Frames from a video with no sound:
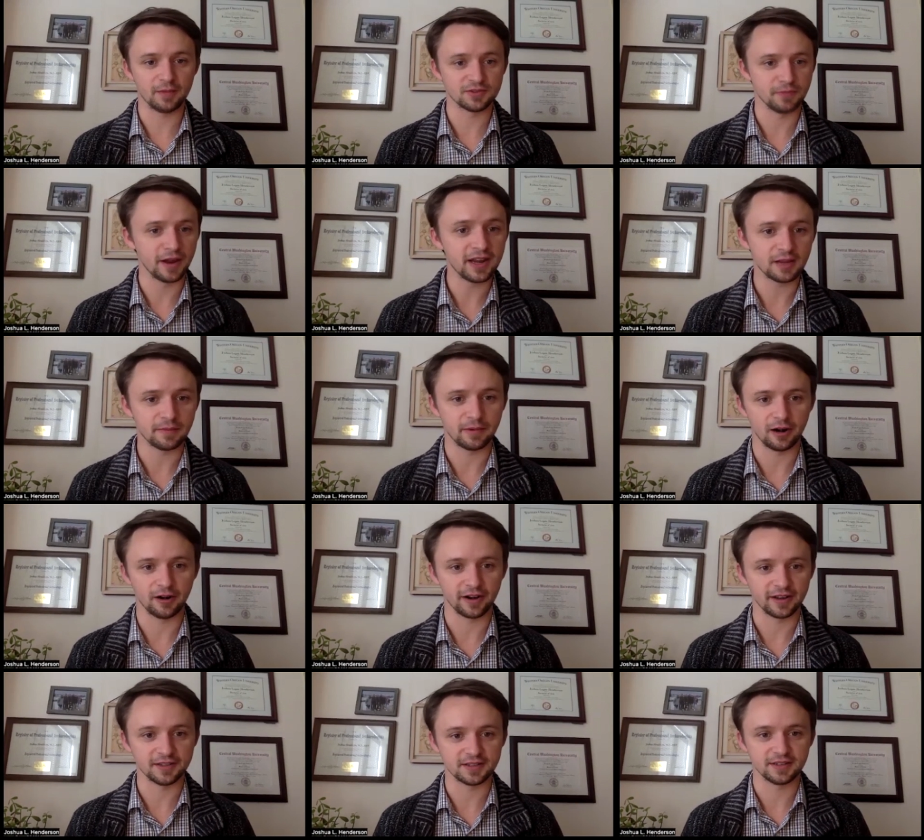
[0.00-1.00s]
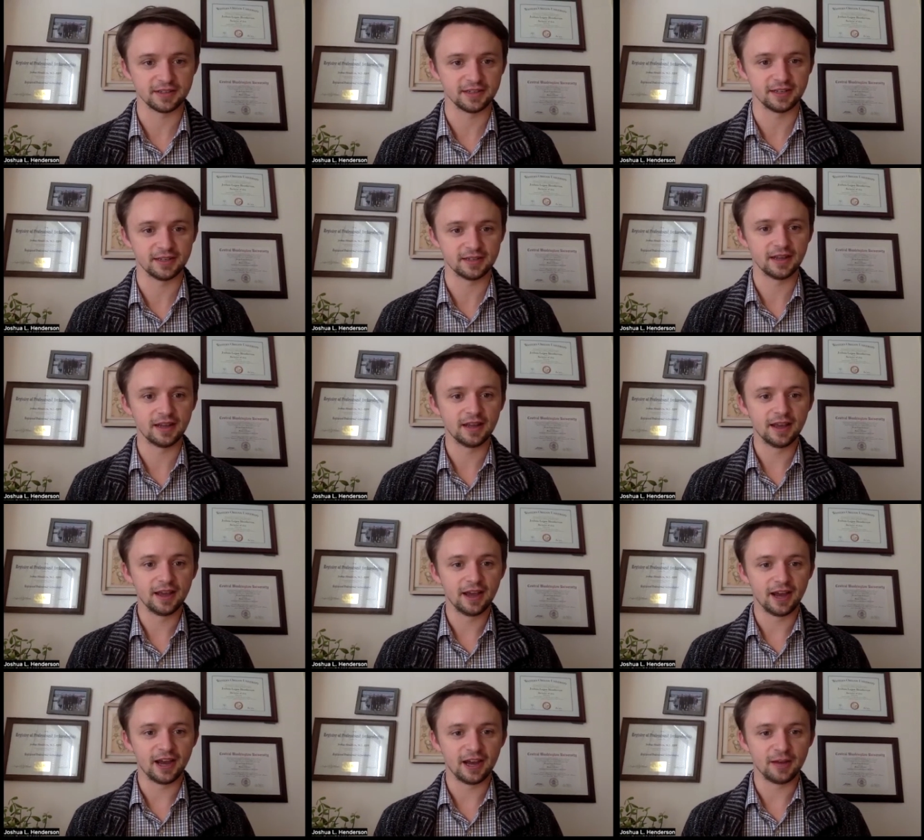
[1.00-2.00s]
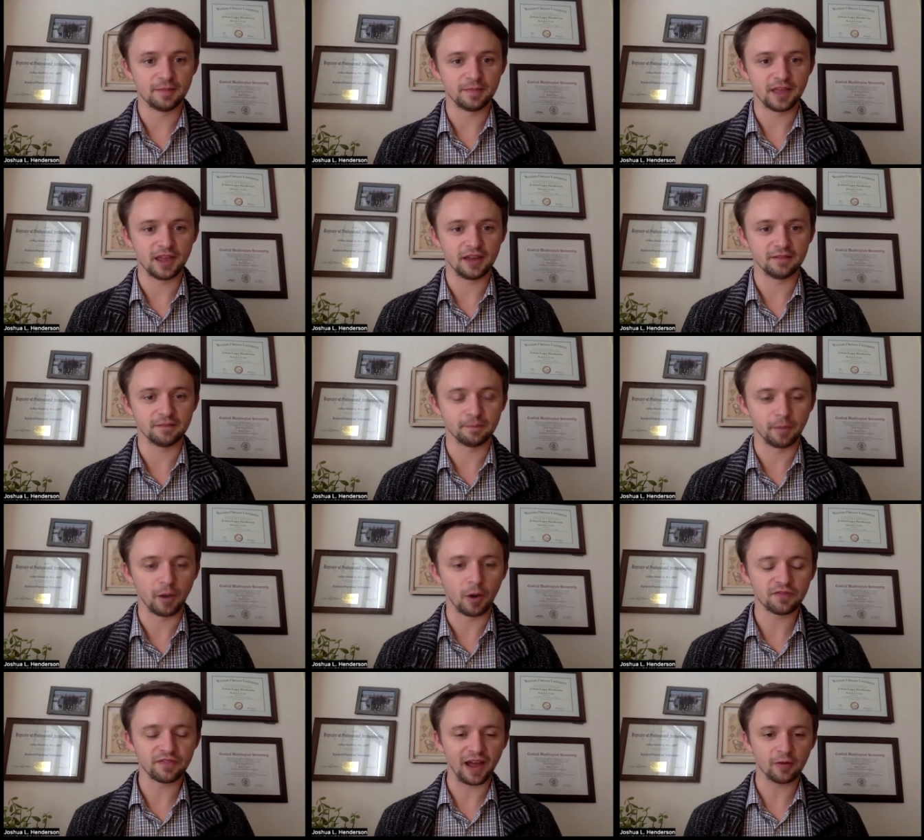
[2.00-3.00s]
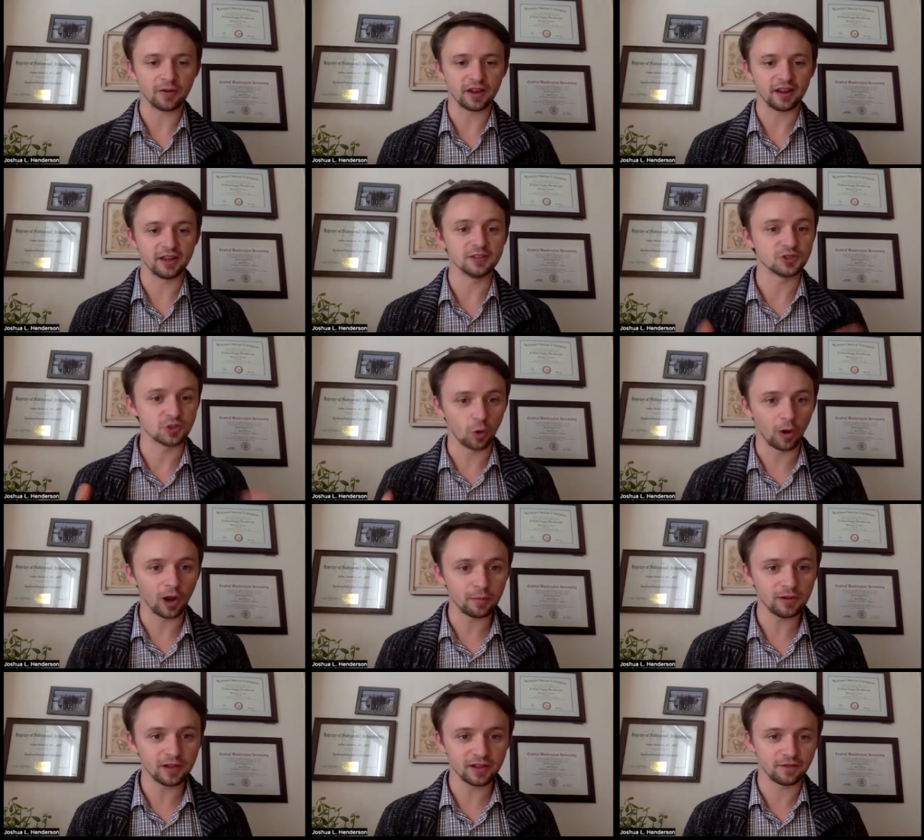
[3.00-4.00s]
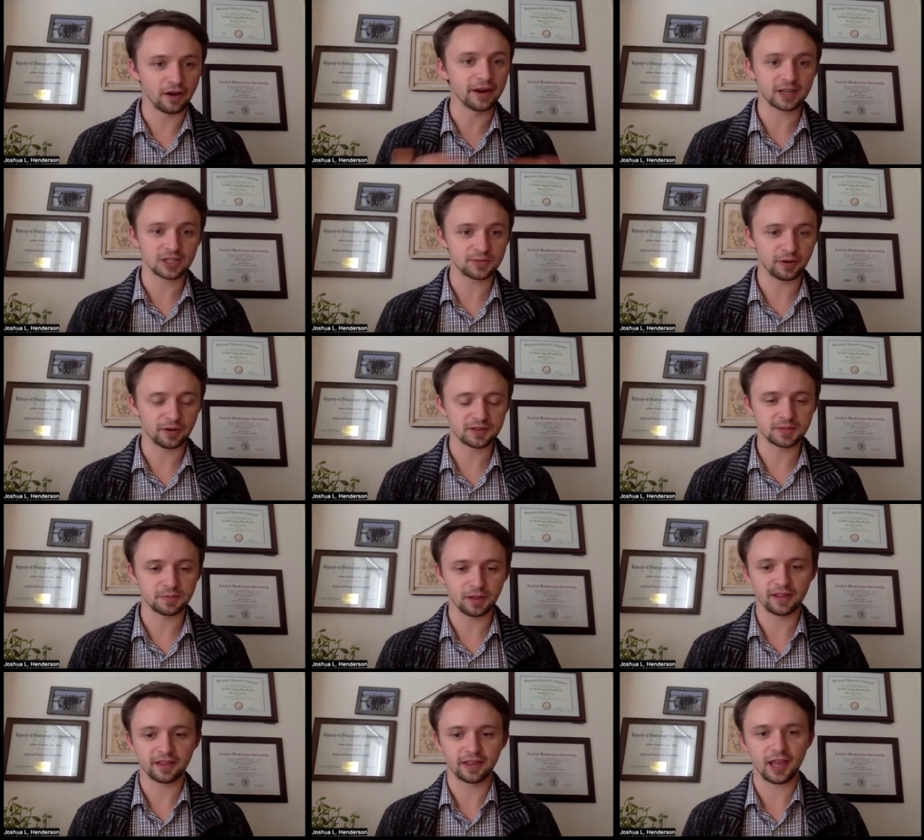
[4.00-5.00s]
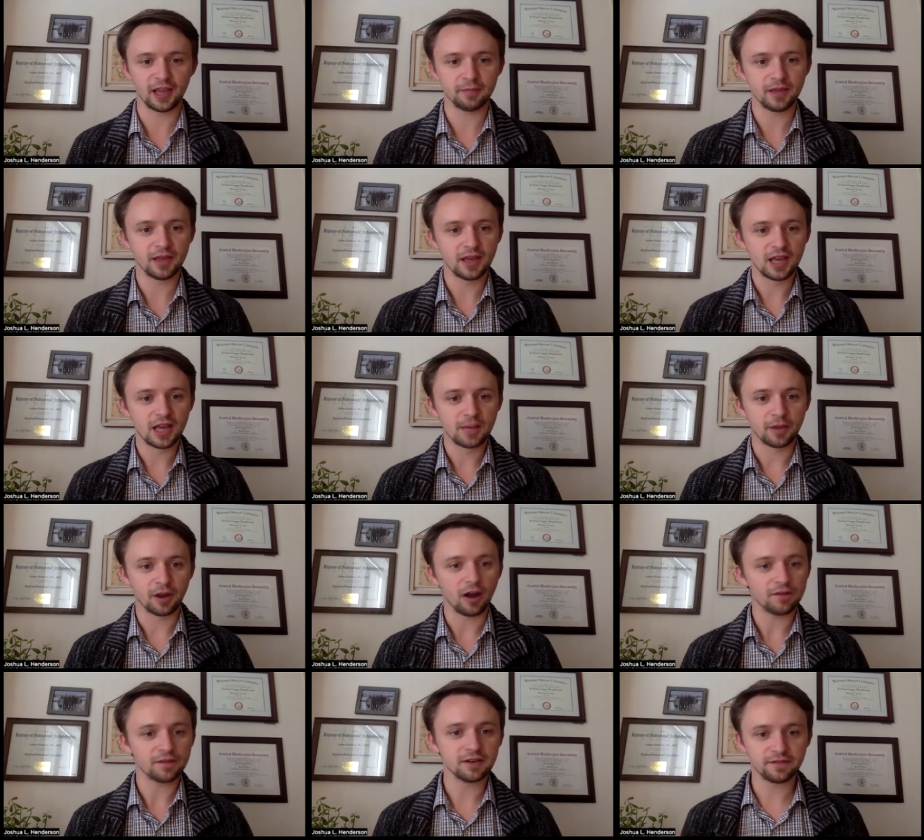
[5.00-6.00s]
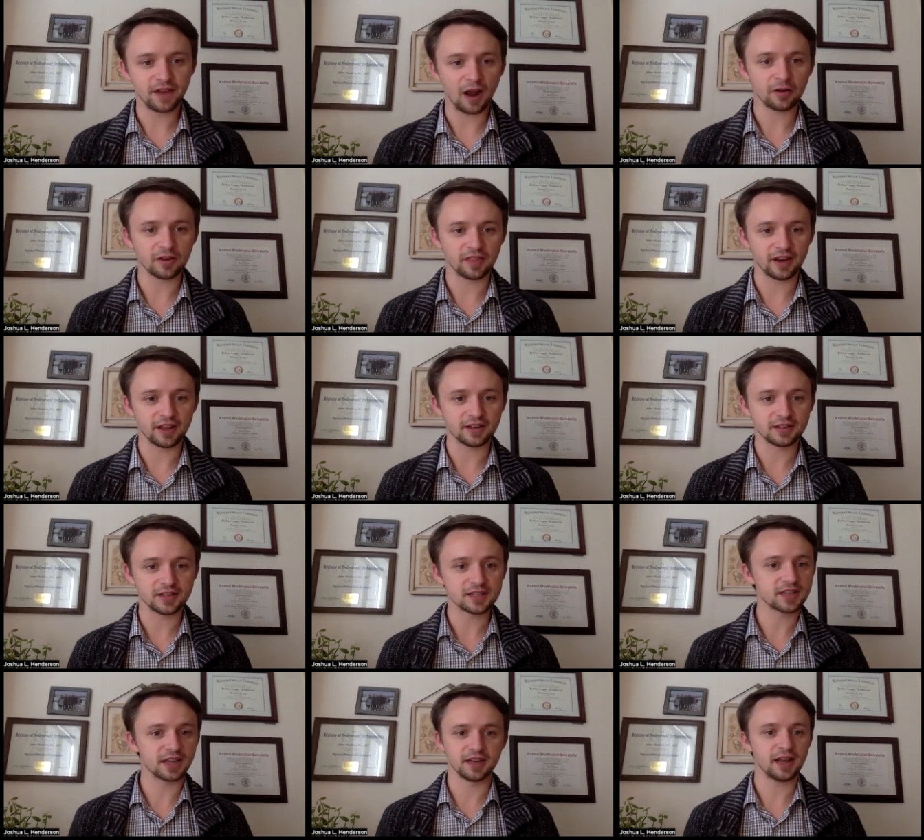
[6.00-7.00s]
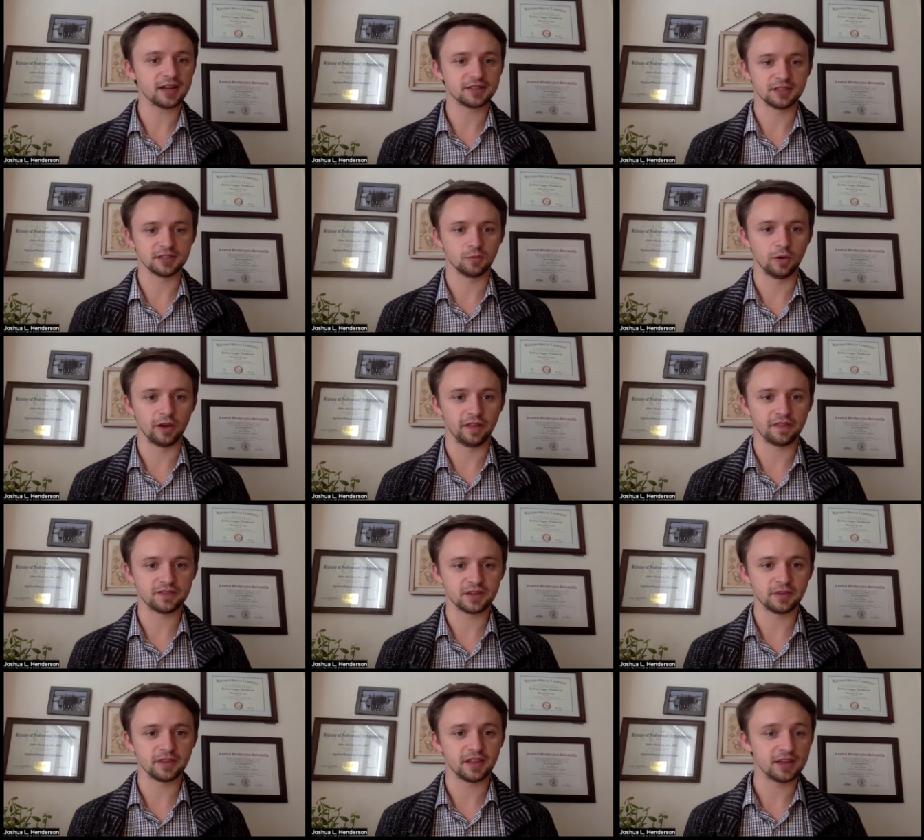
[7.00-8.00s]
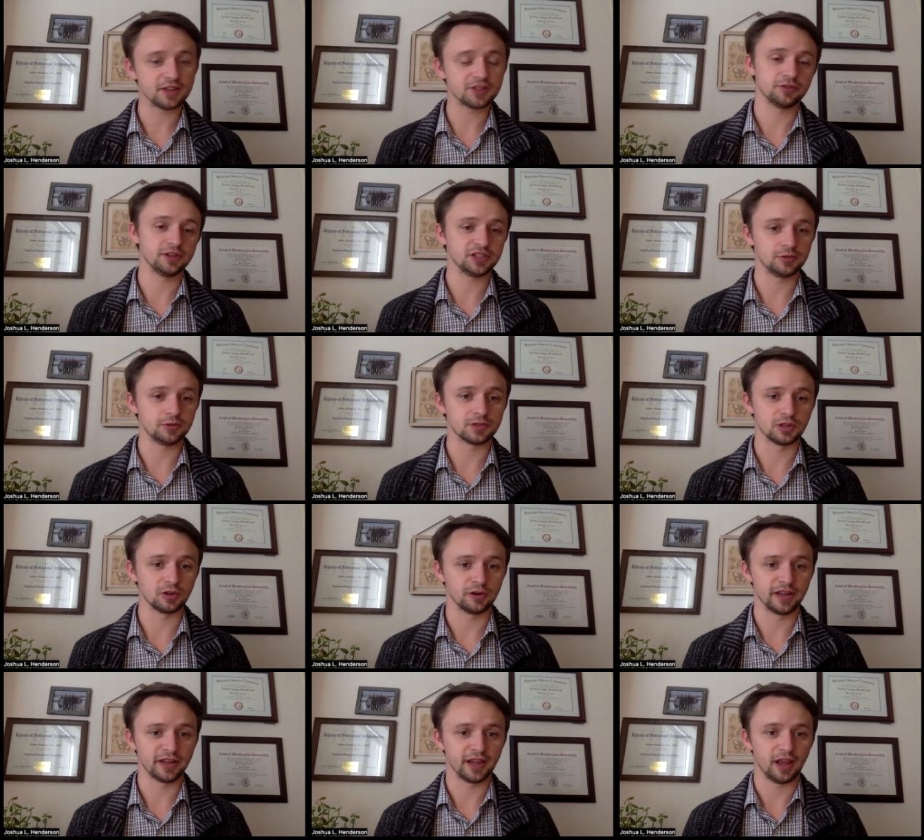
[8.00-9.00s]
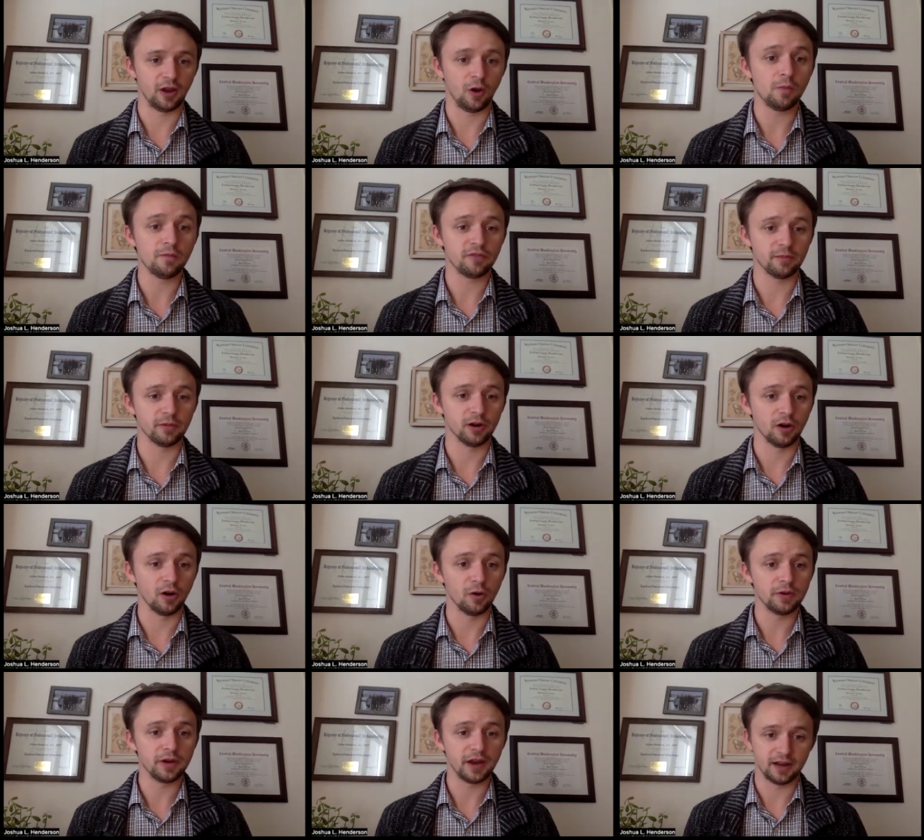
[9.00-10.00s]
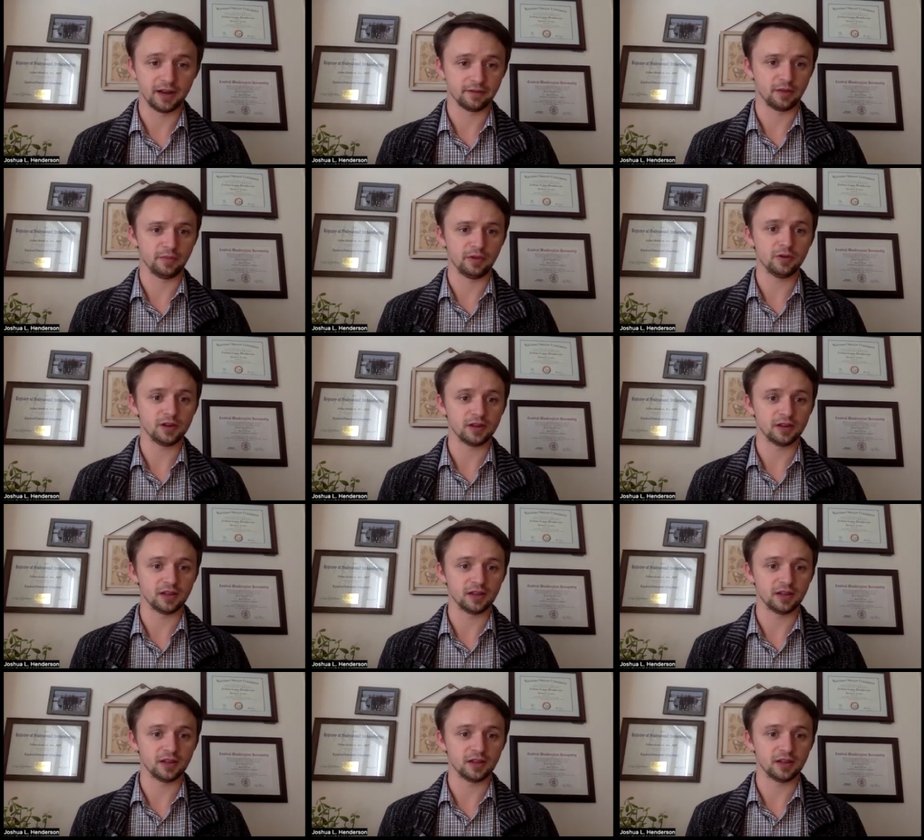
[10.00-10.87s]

many Americans did, um, and both found it enjoyable, a fun experience to play the game, but often found that it disconnected with some of the history she was learning at home from her own native community.